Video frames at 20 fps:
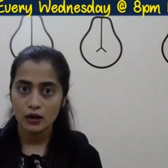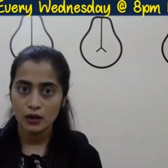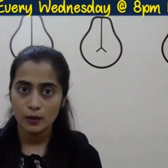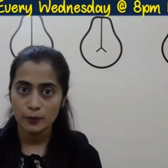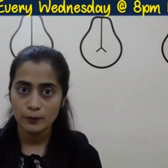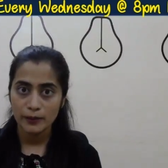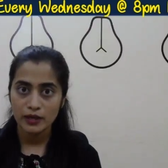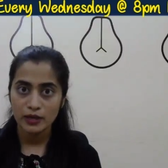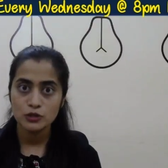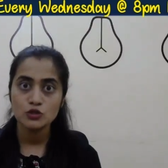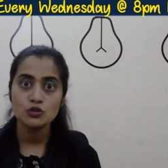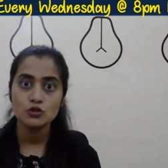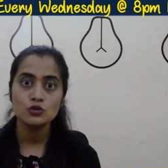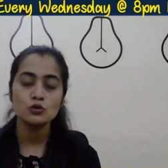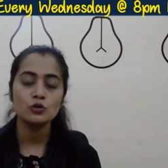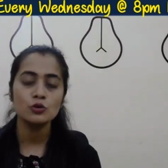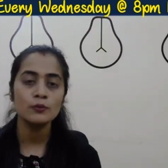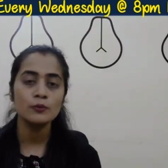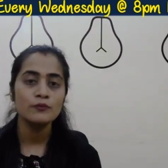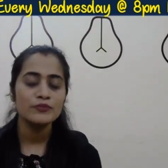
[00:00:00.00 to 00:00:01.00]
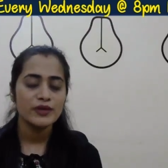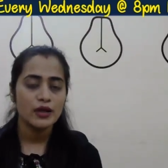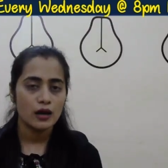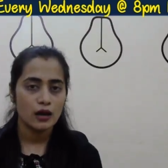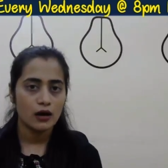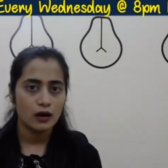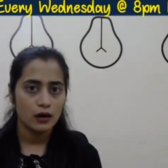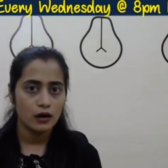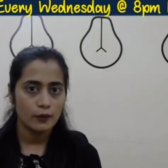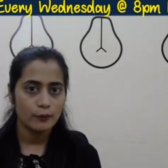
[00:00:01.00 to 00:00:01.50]
pursue
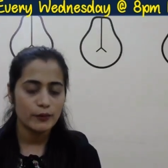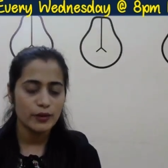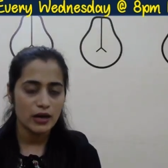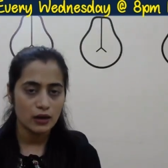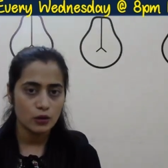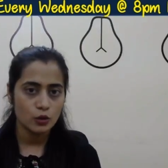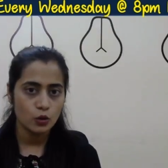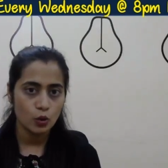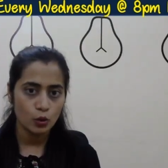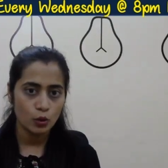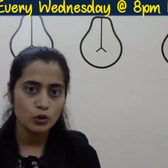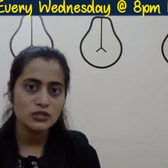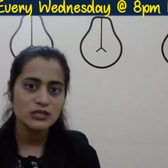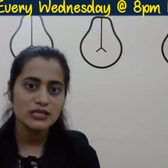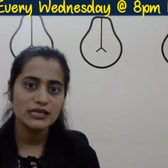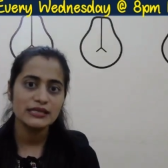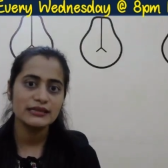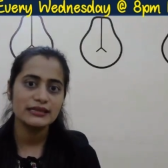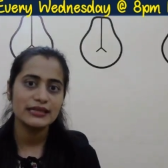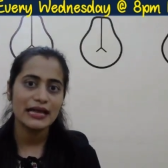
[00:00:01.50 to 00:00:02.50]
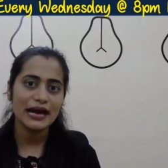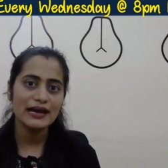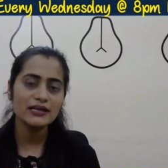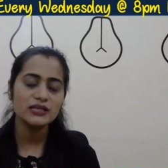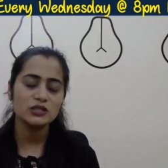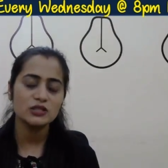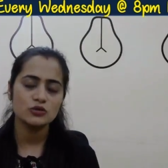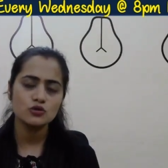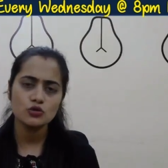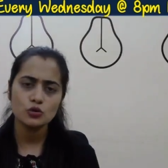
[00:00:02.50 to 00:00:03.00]
a course in that,
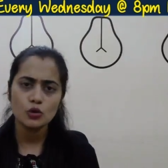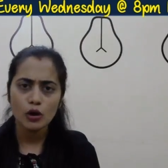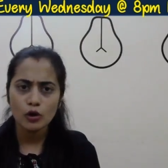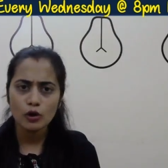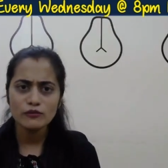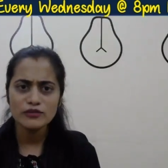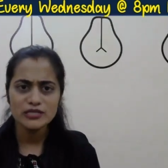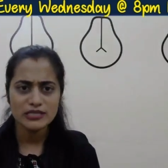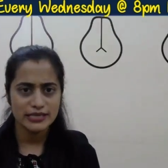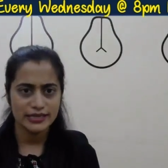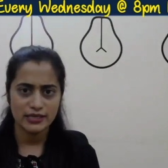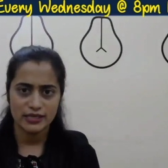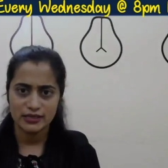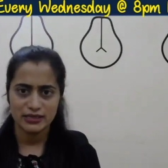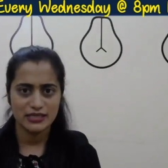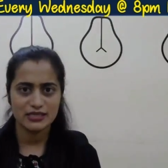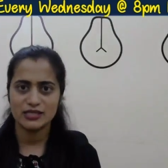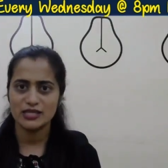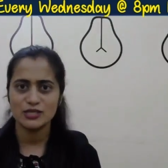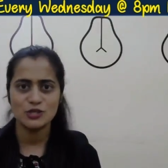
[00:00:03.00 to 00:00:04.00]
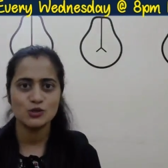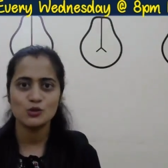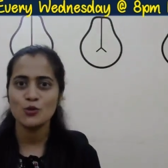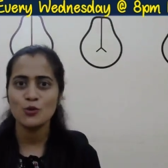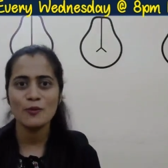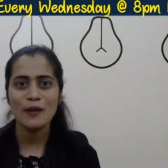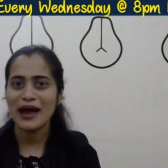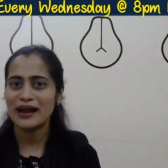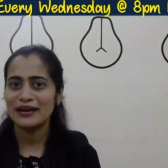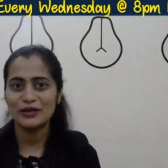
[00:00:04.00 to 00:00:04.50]
so obviously there is no
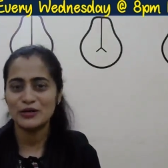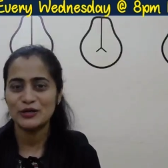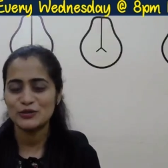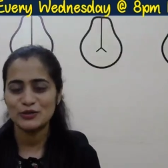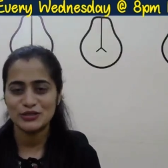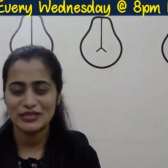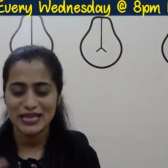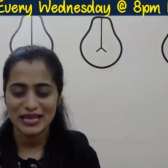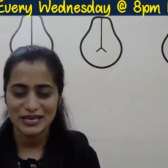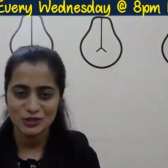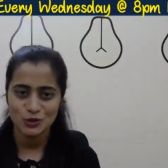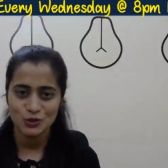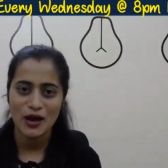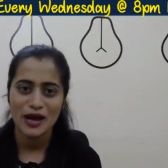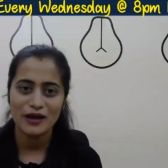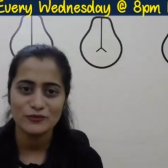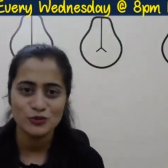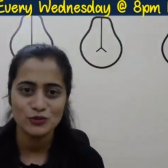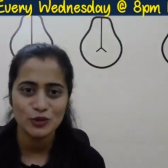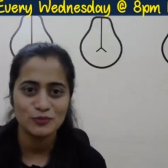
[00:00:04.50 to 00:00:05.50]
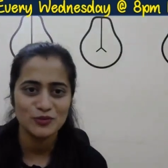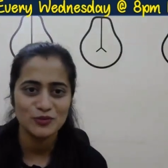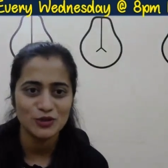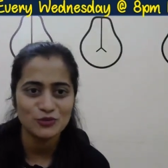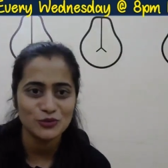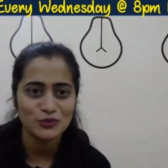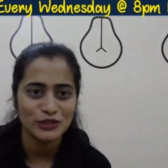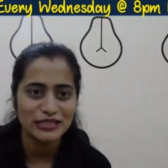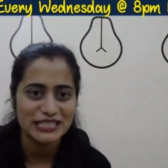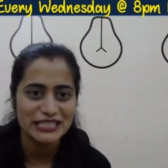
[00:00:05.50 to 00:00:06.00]
mandate that you have to appear
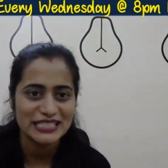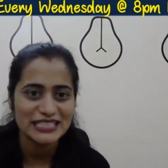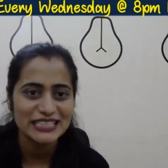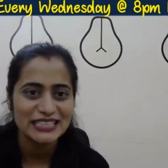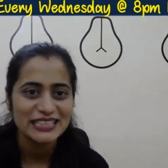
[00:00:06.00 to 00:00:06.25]
for NEET.